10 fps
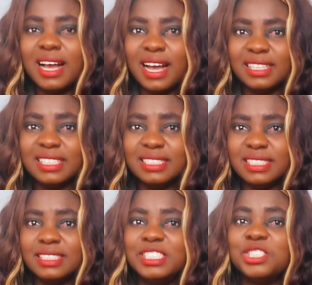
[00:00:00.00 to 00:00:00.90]
and the
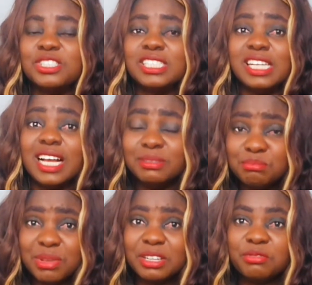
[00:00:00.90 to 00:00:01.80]
decisions she had
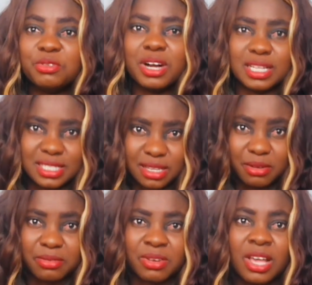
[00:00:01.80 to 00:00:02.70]
made for
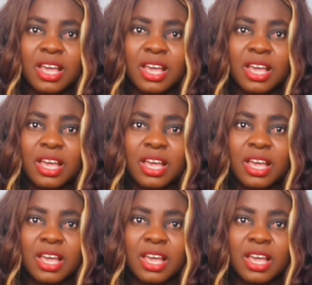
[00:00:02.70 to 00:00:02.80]
herself,